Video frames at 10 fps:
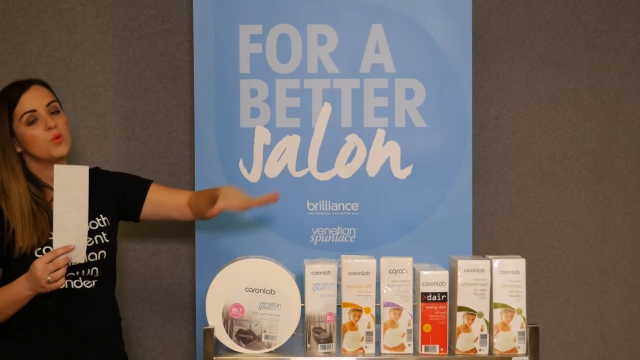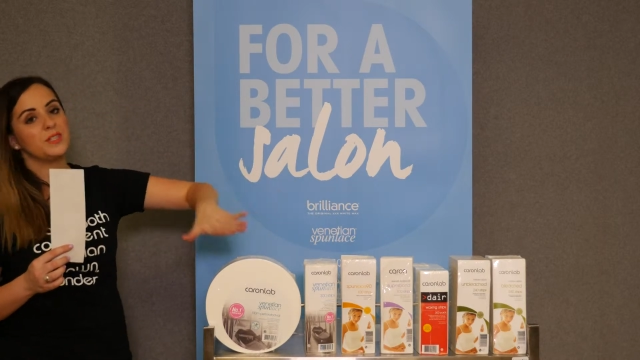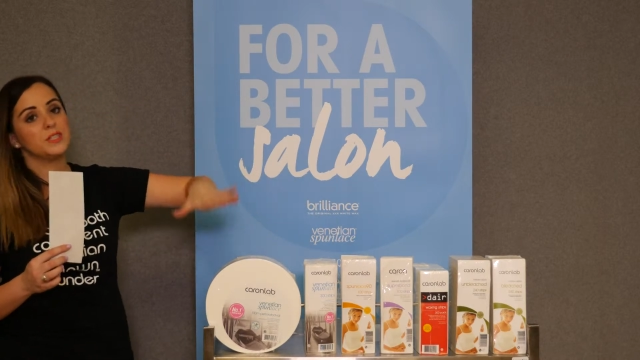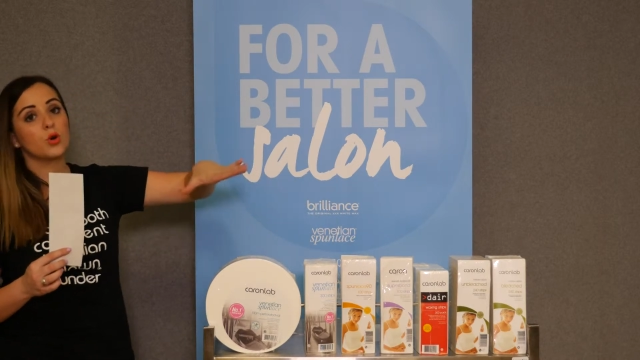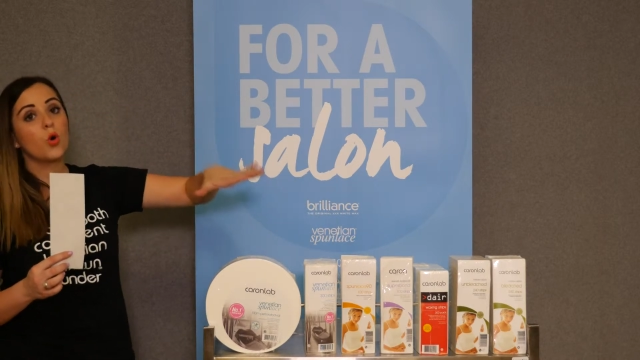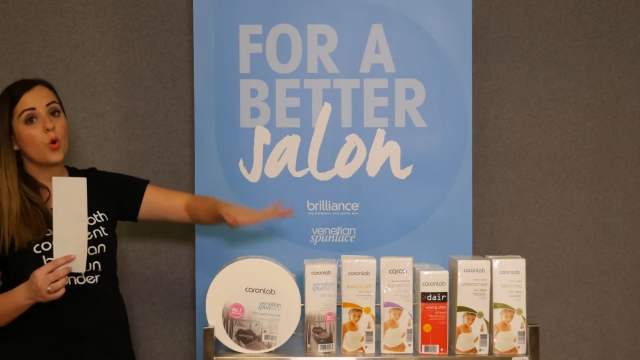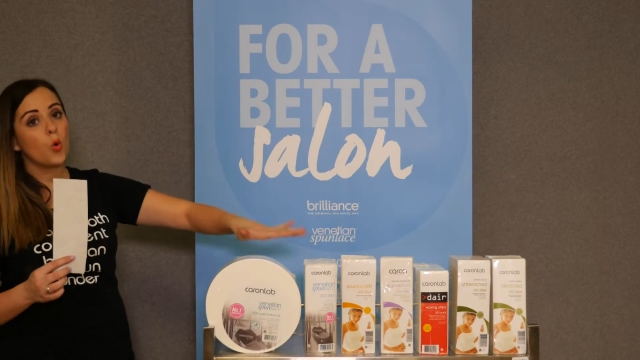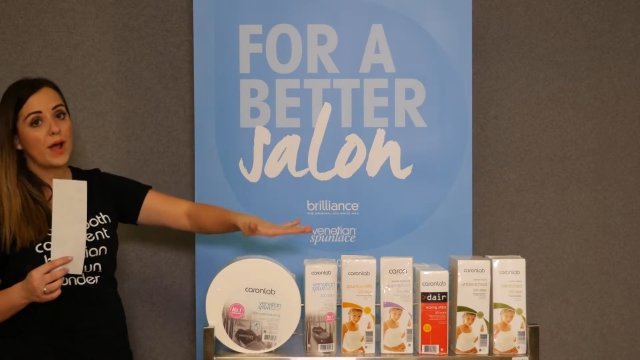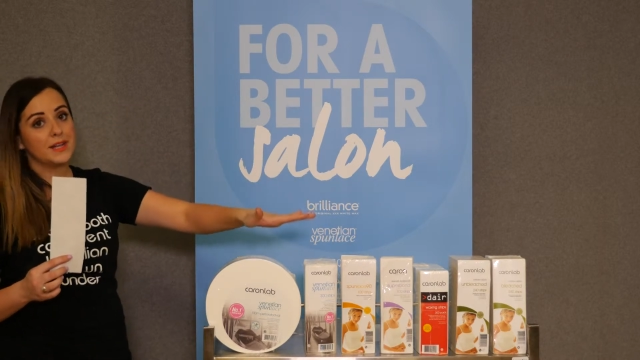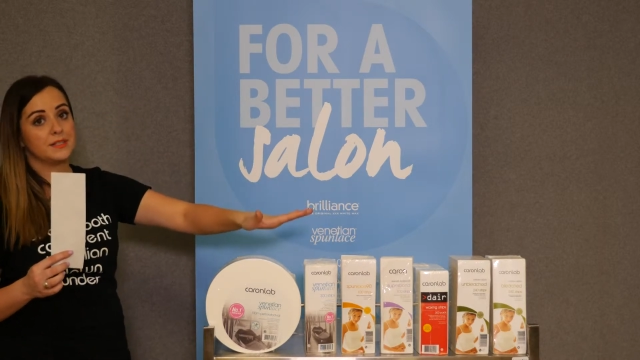which is
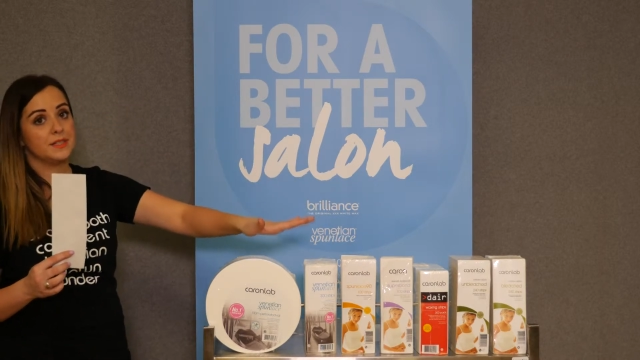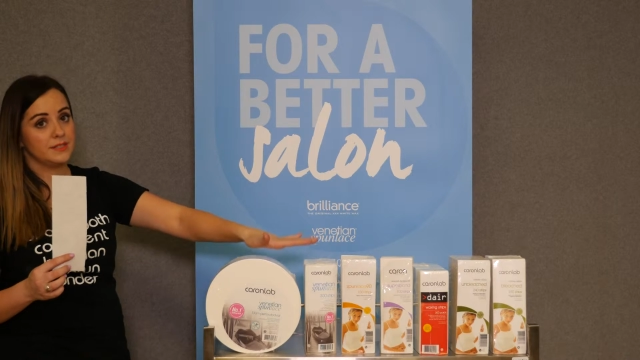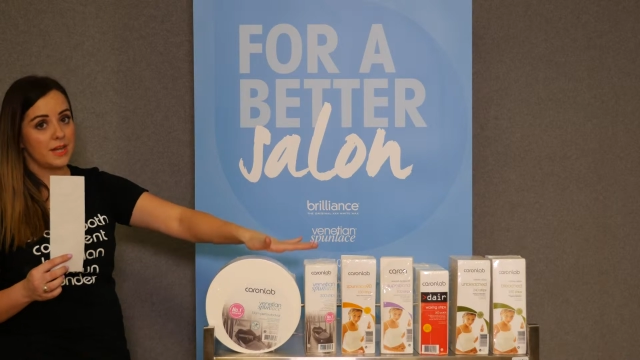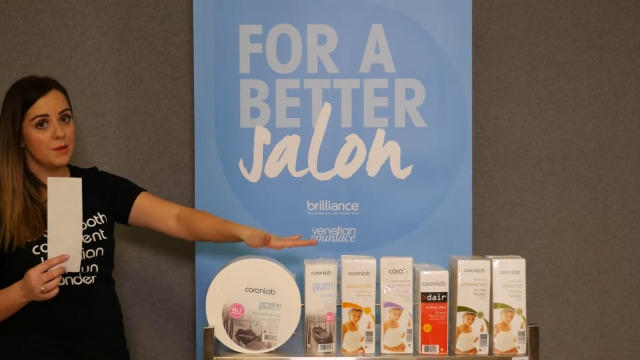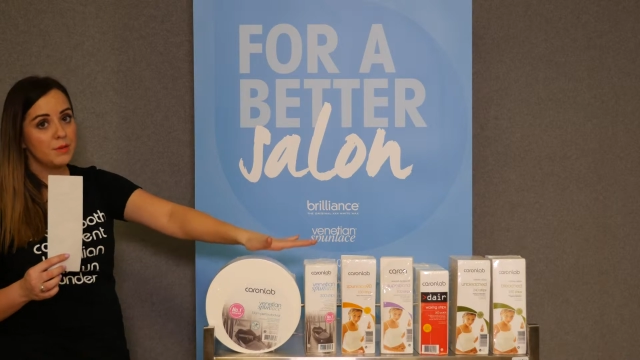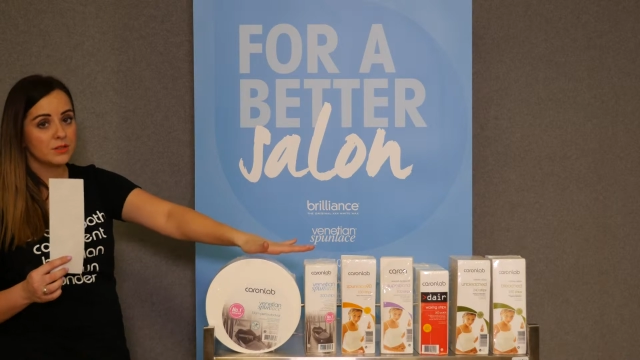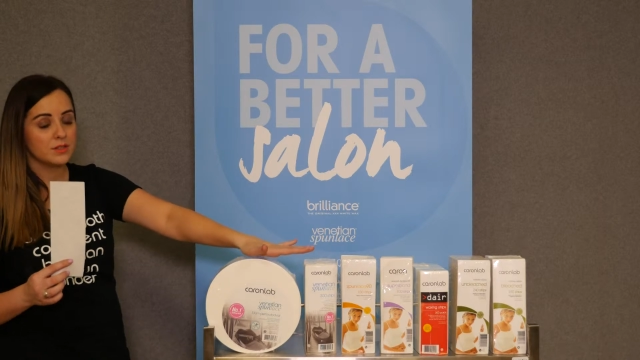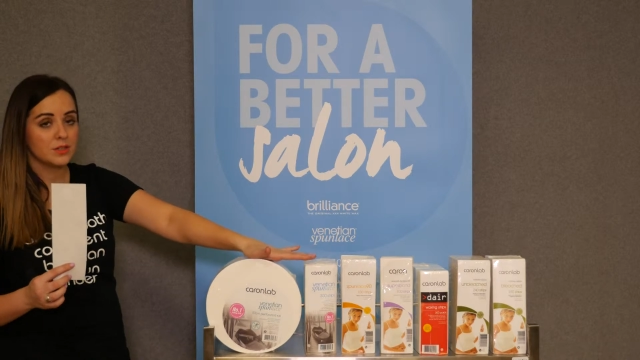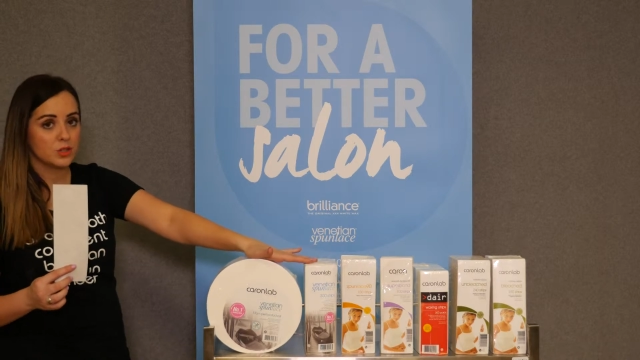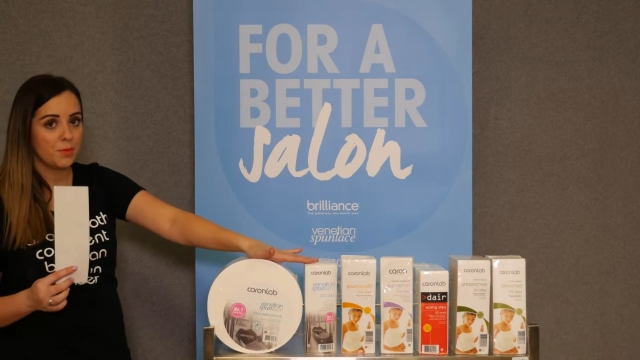always the same because
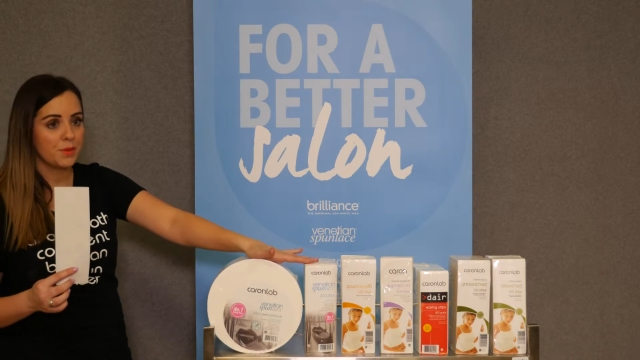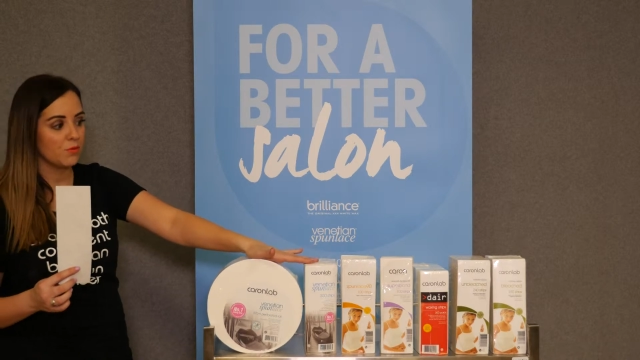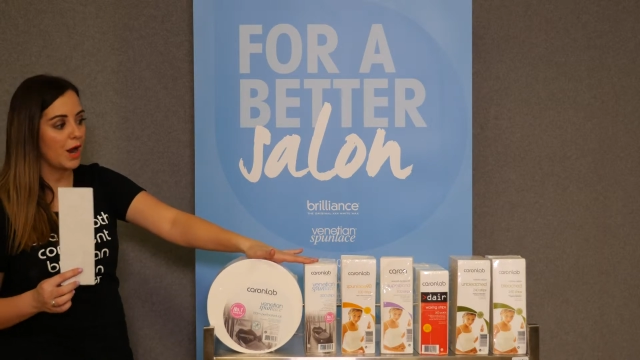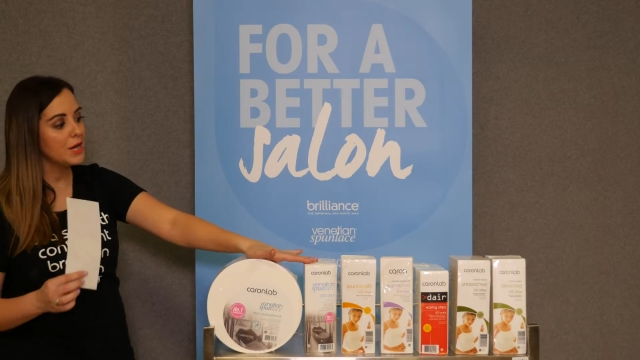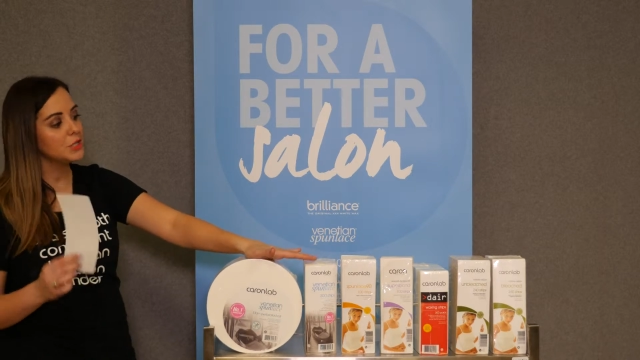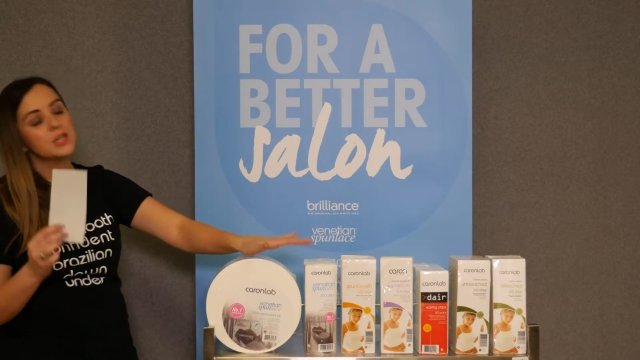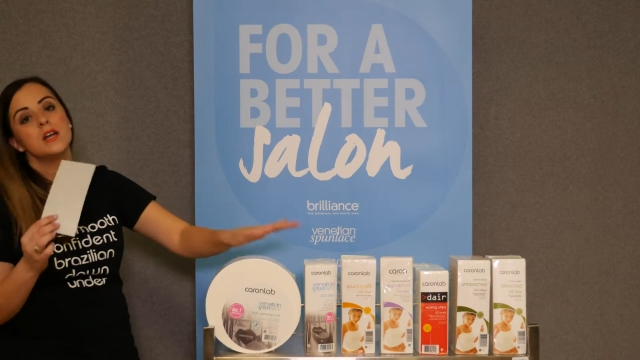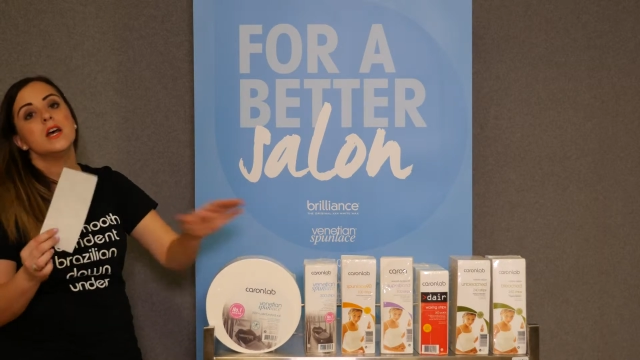it's the top of the range.